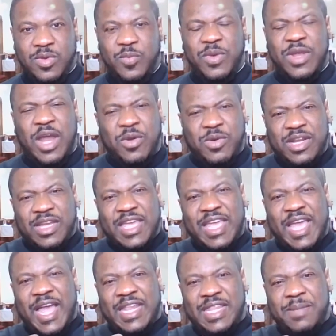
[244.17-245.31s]
without looking
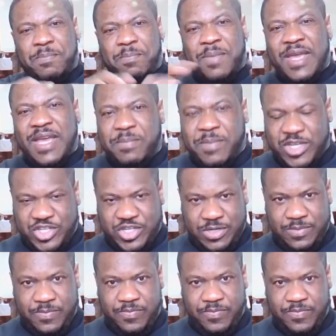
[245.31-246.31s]
at the bigger picture.